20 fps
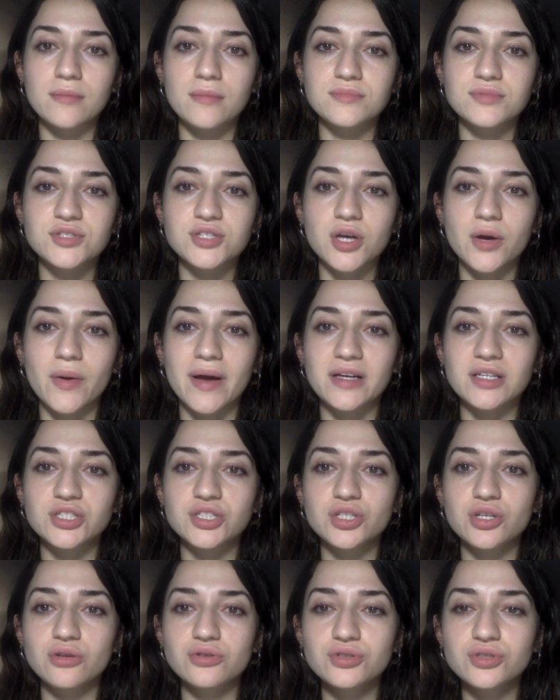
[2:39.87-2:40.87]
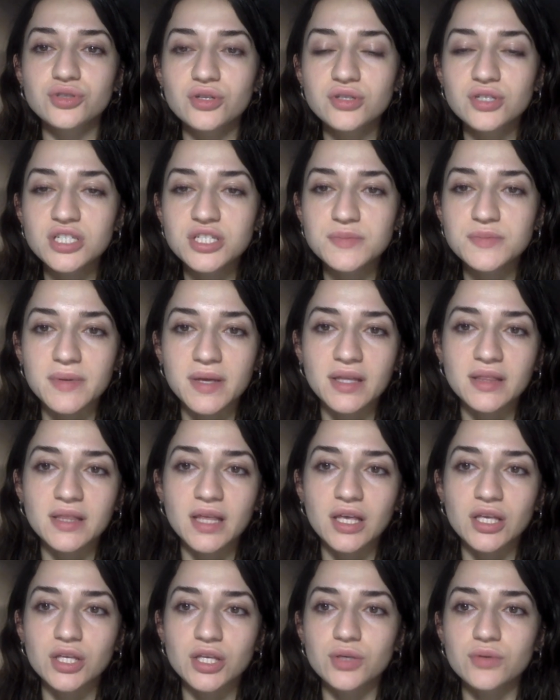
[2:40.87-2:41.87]
So as children learn to speak,
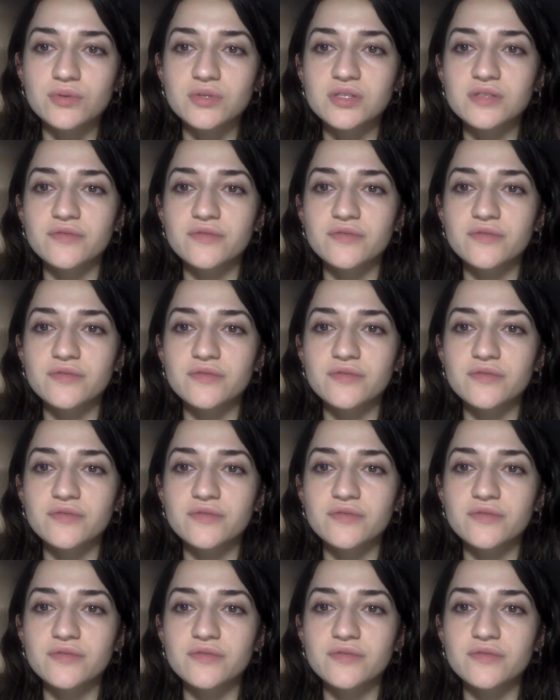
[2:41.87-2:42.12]
they use